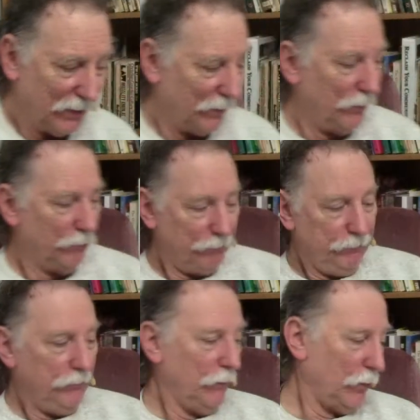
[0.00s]
and
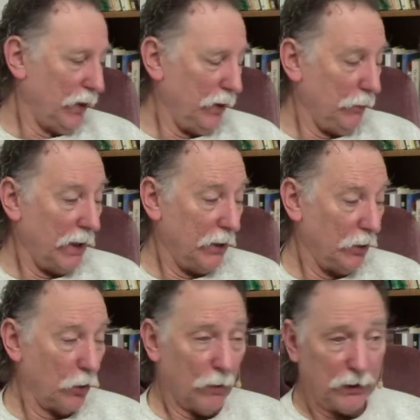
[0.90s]
we're getting ready
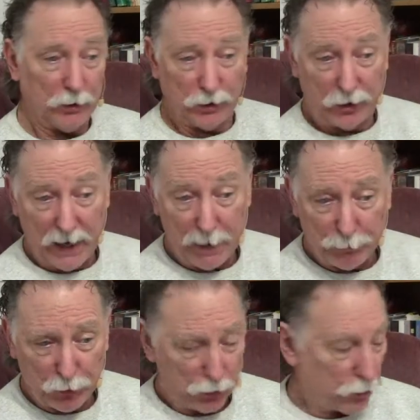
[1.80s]
to go on to
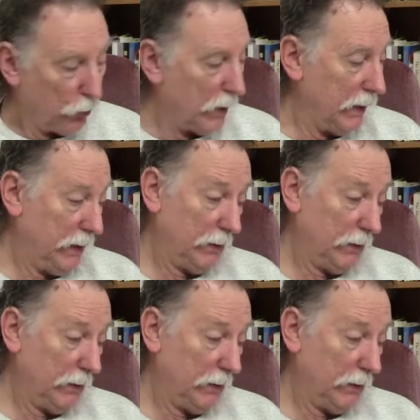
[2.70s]
chapter 20.